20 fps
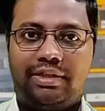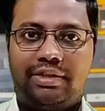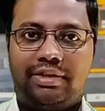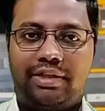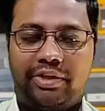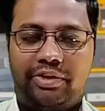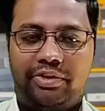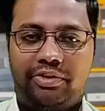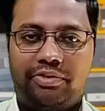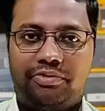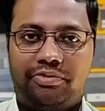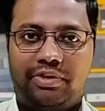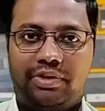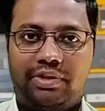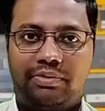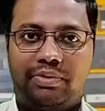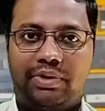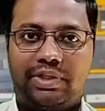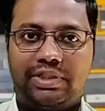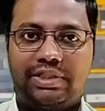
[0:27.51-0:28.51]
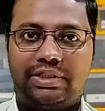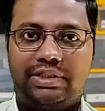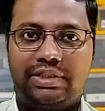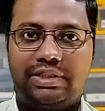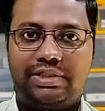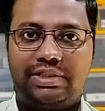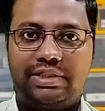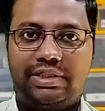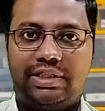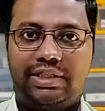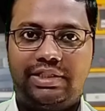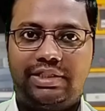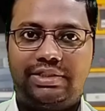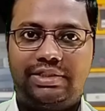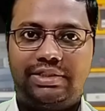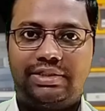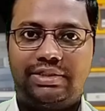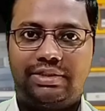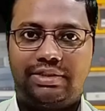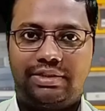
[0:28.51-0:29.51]
Thank you for watching this
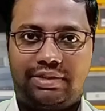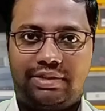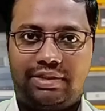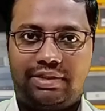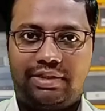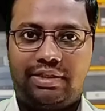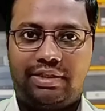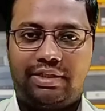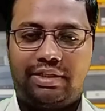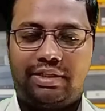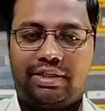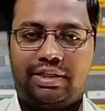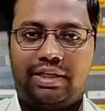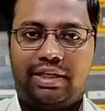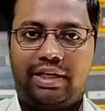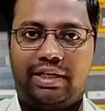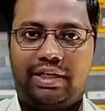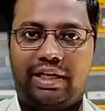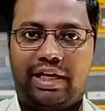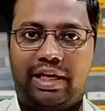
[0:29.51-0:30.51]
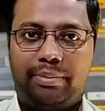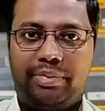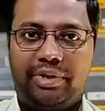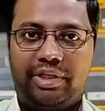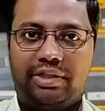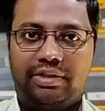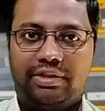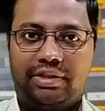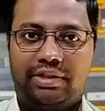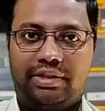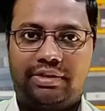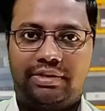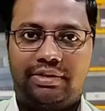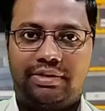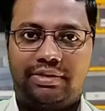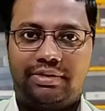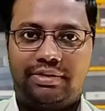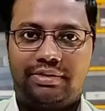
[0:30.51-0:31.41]
series and happy learning.